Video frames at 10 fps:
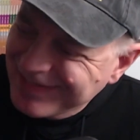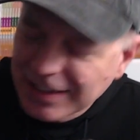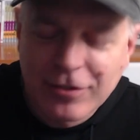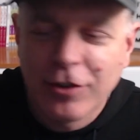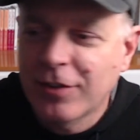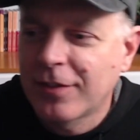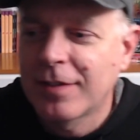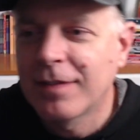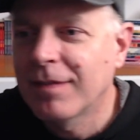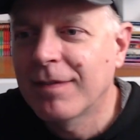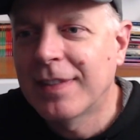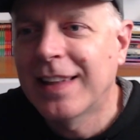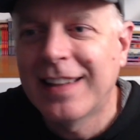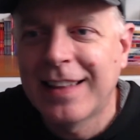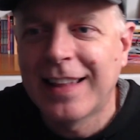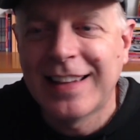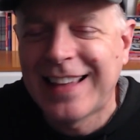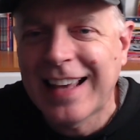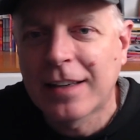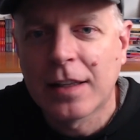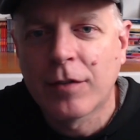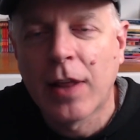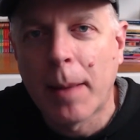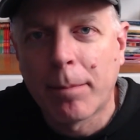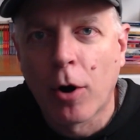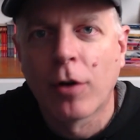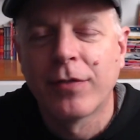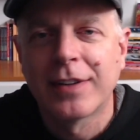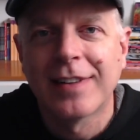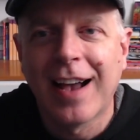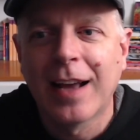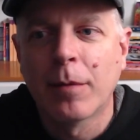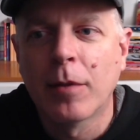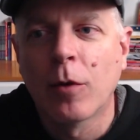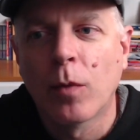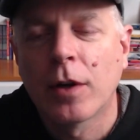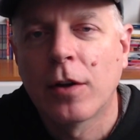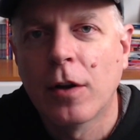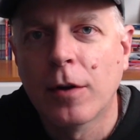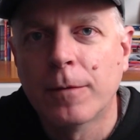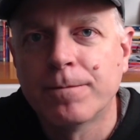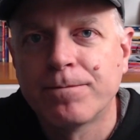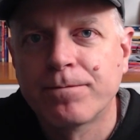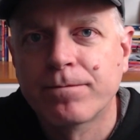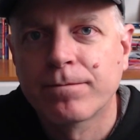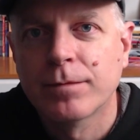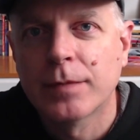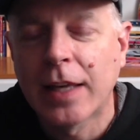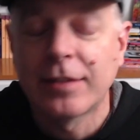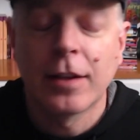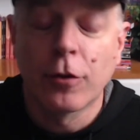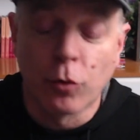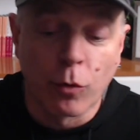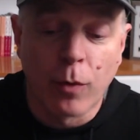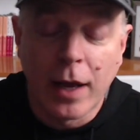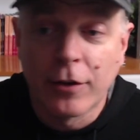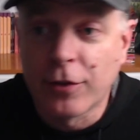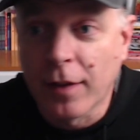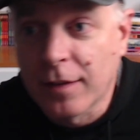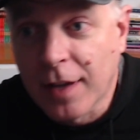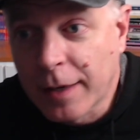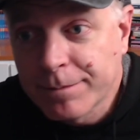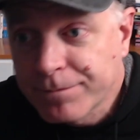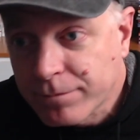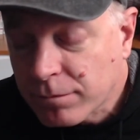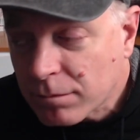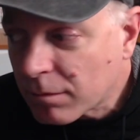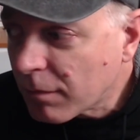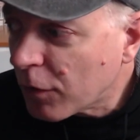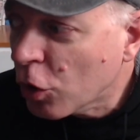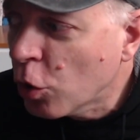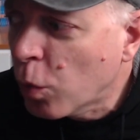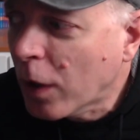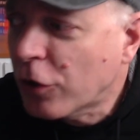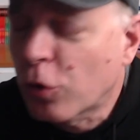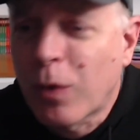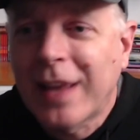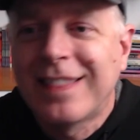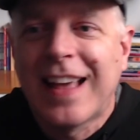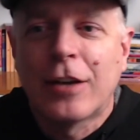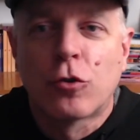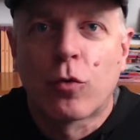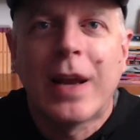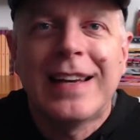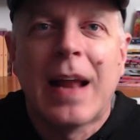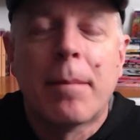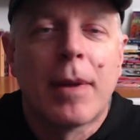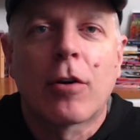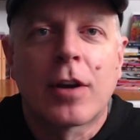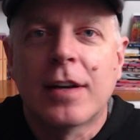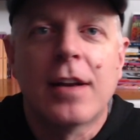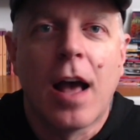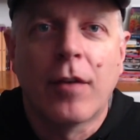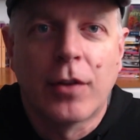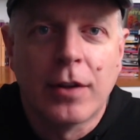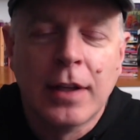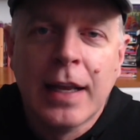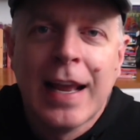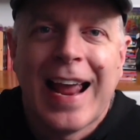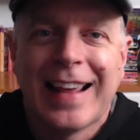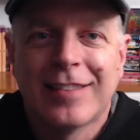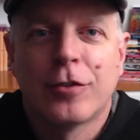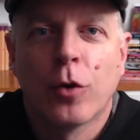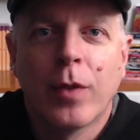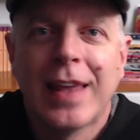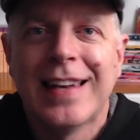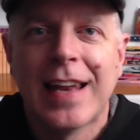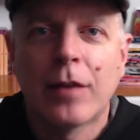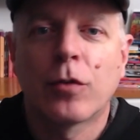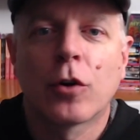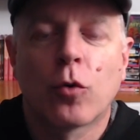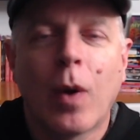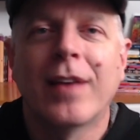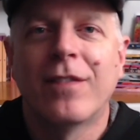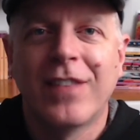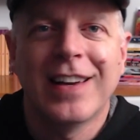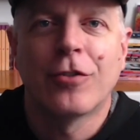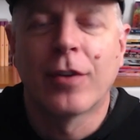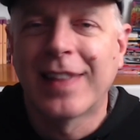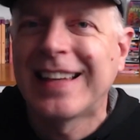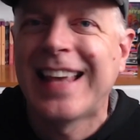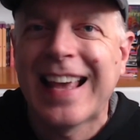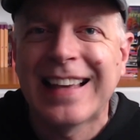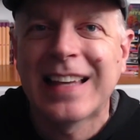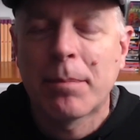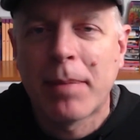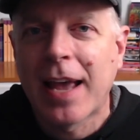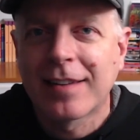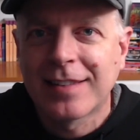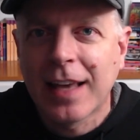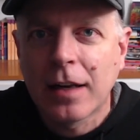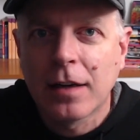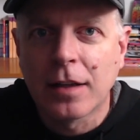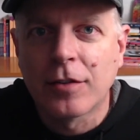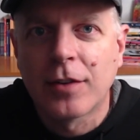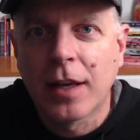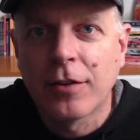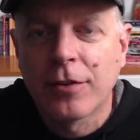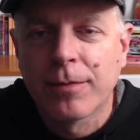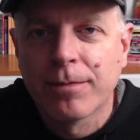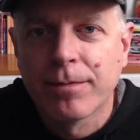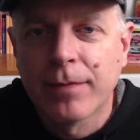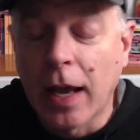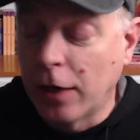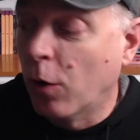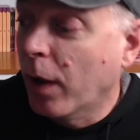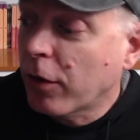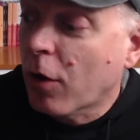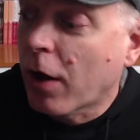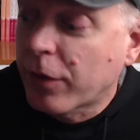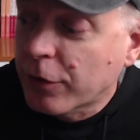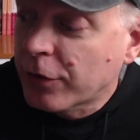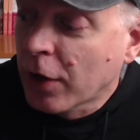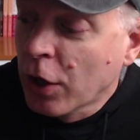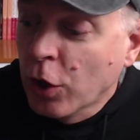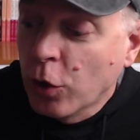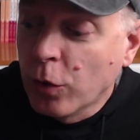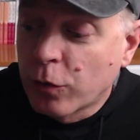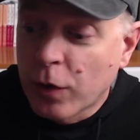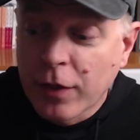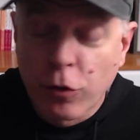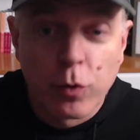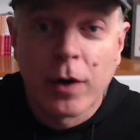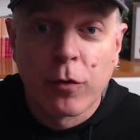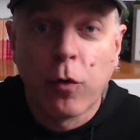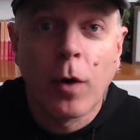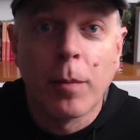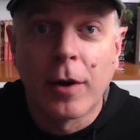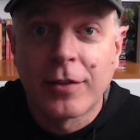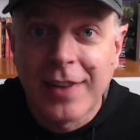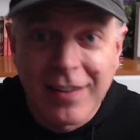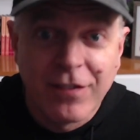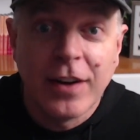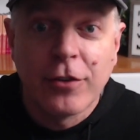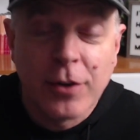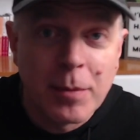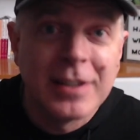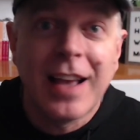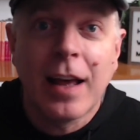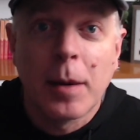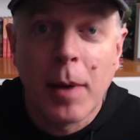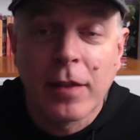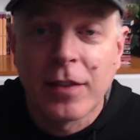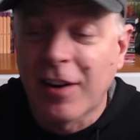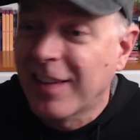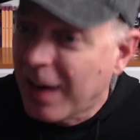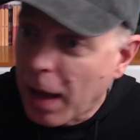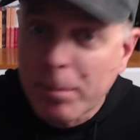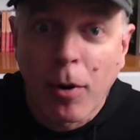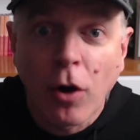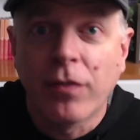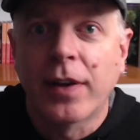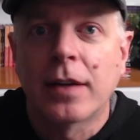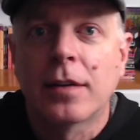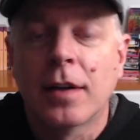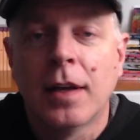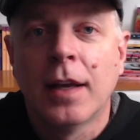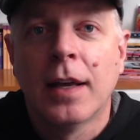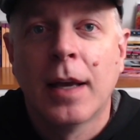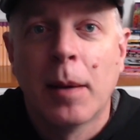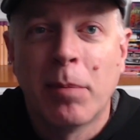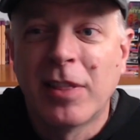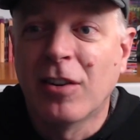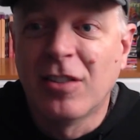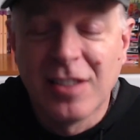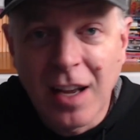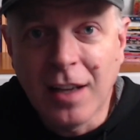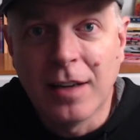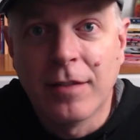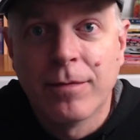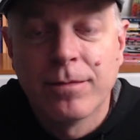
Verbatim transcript: it's just eh, they can't deliver that perfect item they want to do. I see this with writers all the time who want to write that great American novel, and so they never quite finish it. They can't get past the editing stage. I know other authors who've written three or four books and finished them and gotten them out there. And they're not perfect, but they're done.